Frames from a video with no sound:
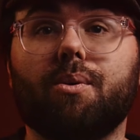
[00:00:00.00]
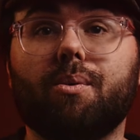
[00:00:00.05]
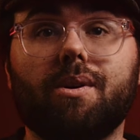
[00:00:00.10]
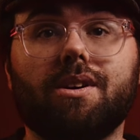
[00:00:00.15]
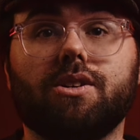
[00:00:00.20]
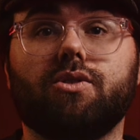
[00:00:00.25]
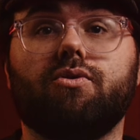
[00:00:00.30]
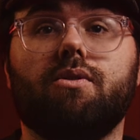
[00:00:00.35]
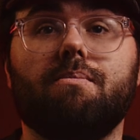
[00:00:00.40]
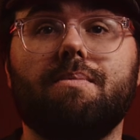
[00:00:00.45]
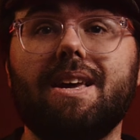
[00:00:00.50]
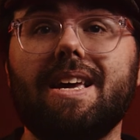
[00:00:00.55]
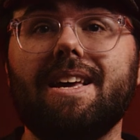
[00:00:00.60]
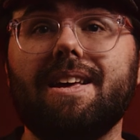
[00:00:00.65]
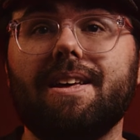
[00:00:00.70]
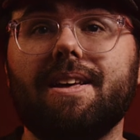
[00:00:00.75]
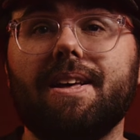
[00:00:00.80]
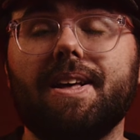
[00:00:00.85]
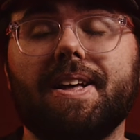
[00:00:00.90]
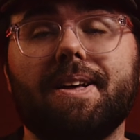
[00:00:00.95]
works for me,
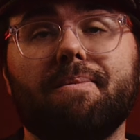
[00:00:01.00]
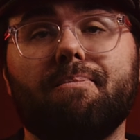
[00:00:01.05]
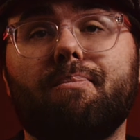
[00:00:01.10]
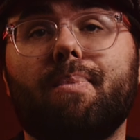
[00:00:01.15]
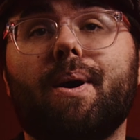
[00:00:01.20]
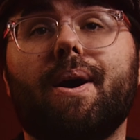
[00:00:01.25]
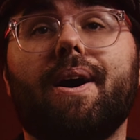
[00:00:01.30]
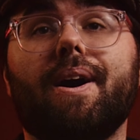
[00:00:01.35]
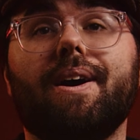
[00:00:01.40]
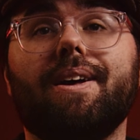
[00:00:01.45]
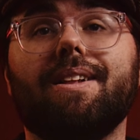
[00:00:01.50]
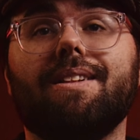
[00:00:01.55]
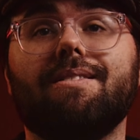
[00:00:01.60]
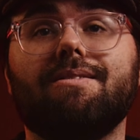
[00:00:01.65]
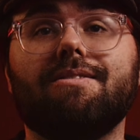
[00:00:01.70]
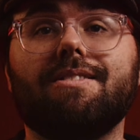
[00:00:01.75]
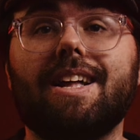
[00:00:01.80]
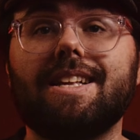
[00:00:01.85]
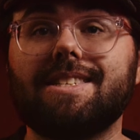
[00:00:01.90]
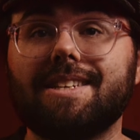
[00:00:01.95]
but
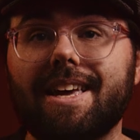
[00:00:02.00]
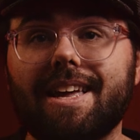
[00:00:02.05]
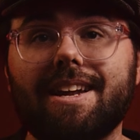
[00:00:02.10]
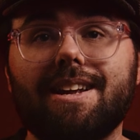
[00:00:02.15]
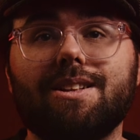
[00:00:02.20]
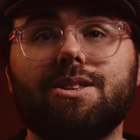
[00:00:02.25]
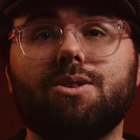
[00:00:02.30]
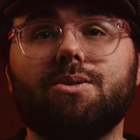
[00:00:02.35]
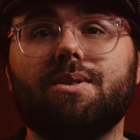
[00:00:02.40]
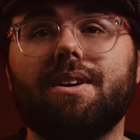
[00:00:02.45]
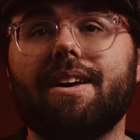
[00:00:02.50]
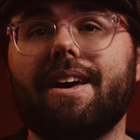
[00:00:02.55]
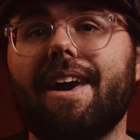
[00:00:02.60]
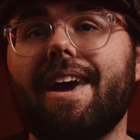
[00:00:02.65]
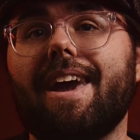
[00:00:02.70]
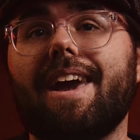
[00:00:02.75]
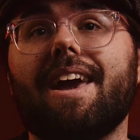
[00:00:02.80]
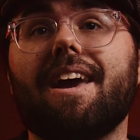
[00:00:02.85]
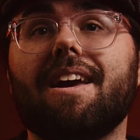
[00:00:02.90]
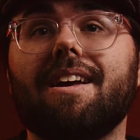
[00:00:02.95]
let's get into it
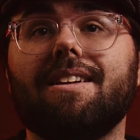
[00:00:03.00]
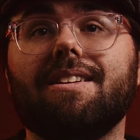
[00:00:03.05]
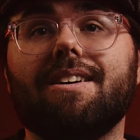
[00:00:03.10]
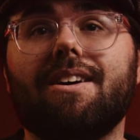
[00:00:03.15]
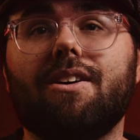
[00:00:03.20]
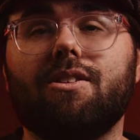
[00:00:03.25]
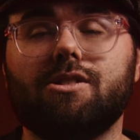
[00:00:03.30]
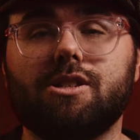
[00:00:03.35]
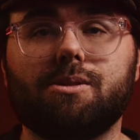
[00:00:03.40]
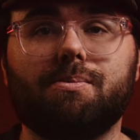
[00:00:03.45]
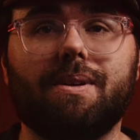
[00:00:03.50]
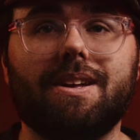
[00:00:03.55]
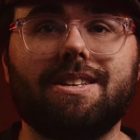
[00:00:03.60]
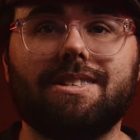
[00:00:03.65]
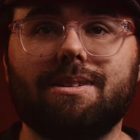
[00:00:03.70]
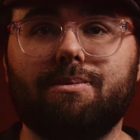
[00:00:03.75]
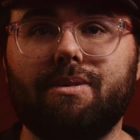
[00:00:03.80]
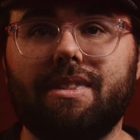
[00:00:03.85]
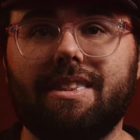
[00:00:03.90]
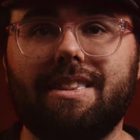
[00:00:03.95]
and I'll explain
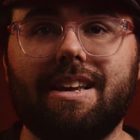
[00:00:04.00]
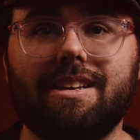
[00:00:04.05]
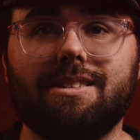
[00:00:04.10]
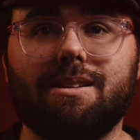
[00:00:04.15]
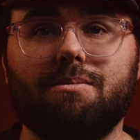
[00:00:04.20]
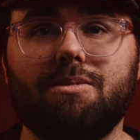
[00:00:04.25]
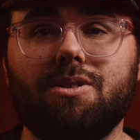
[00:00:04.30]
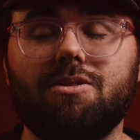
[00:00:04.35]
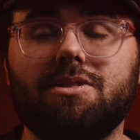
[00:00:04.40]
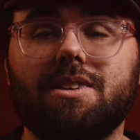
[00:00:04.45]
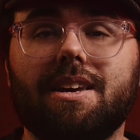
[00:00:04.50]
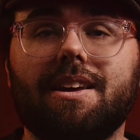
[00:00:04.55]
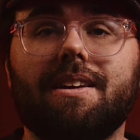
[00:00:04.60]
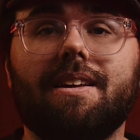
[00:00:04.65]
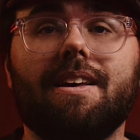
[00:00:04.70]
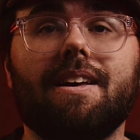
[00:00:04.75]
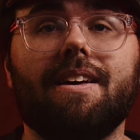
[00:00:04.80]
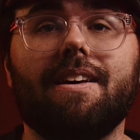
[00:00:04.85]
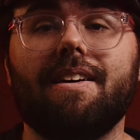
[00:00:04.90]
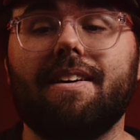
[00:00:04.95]
some of the things I'm using
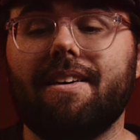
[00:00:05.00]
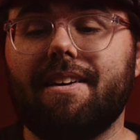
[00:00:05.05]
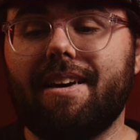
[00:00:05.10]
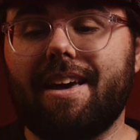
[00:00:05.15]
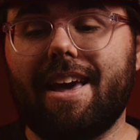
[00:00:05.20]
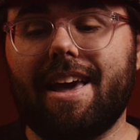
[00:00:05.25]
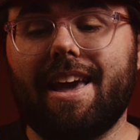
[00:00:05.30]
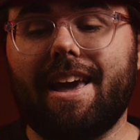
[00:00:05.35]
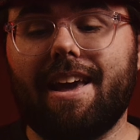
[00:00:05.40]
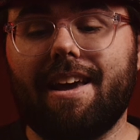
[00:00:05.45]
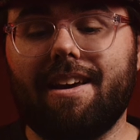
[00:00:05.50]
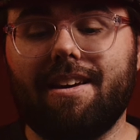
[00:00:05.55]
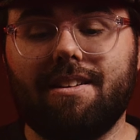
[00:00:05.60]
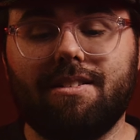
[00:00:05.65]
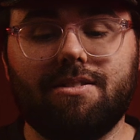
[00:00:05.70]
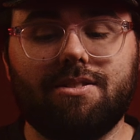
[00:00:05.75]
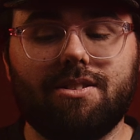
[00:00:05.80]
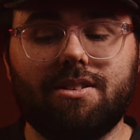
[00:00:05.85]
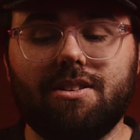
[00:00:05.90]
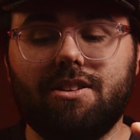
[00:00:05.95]

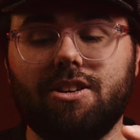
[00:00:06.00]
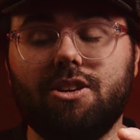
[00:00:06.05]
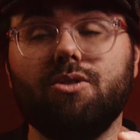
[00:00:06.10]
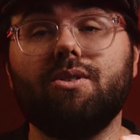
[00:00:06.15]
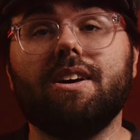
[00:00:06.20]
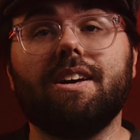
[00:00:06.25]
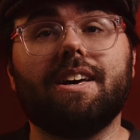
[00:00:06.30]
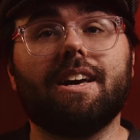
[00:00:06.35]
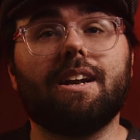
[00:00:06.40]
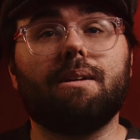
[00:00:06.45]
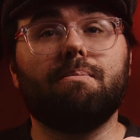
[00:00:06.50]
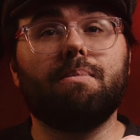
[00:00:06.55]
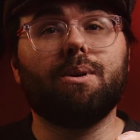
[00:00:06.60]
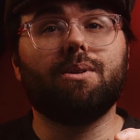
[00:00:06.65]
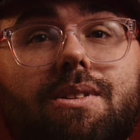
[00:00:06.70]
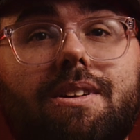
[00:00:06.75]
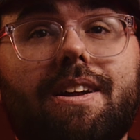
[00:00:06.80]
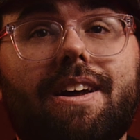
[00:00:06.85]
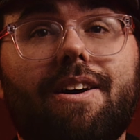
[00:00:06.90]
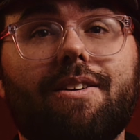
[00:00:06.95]
and you can kind of
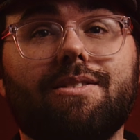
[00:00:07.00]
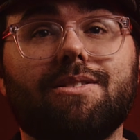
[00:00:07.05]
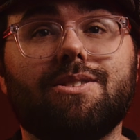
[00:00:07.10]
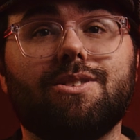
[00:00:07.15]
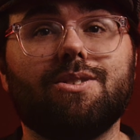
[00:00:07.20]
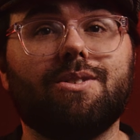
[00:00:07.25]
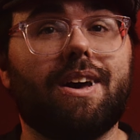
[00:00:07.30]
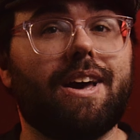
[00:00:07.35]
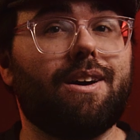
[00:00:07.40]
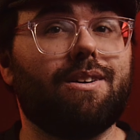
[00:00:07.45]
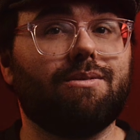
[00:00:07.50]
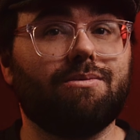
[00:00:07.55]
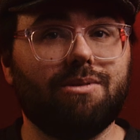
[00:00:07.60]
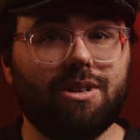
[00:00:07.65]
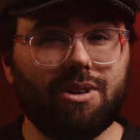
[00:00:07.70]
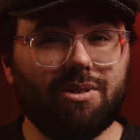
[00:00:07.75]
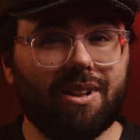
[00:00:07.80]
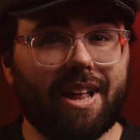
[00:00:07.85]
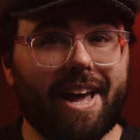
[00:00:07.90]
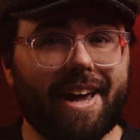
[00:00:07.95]
build it out to how
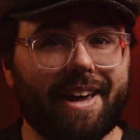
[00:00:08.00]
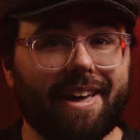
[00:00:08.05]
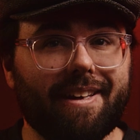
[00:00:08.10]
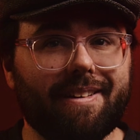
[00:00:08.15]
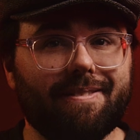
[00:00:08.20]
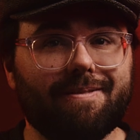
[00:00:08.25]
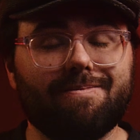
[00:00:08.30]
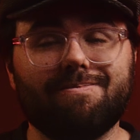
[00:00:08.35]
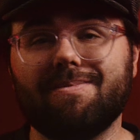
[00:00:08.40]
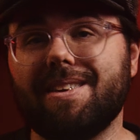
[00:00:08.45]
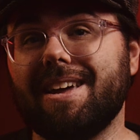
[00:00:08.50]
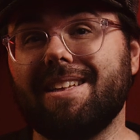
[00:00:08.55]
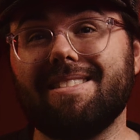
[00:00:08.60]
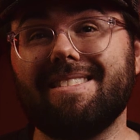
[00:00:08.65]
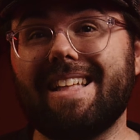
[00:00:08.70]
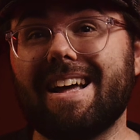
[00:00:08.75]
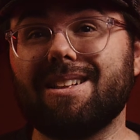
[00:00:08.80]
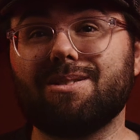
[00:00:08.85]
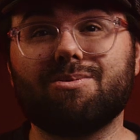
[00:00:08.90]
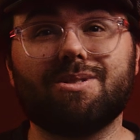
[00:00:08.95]
you like it. And
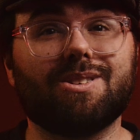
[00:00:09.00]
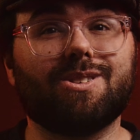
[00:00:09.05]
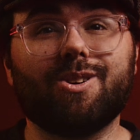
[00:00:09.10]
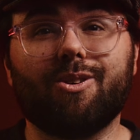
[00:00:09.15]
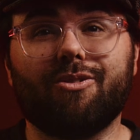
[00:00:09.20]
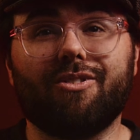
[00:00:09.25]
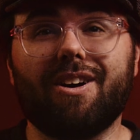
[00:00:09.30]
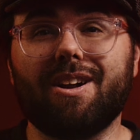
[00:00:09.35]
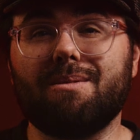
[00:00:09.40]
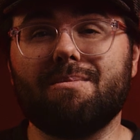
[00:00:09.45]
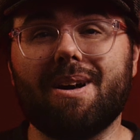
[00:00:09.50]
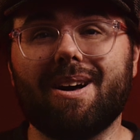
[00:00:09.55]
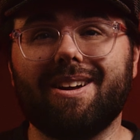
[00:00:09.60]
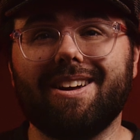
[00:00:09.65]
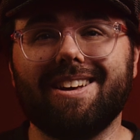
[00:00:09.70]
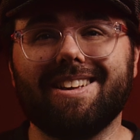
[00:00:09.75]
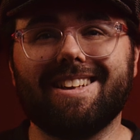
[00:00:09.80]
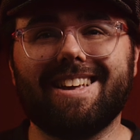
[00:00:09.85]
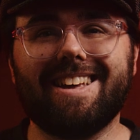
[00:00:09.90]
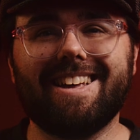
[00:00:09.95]
that's what's so fun about
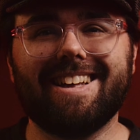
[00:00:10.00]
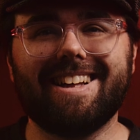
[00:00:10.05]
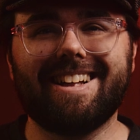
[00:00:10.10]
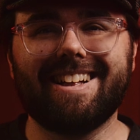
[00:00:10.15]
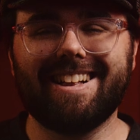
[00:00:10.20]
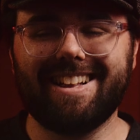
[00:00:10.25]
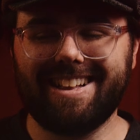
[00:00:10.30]
it.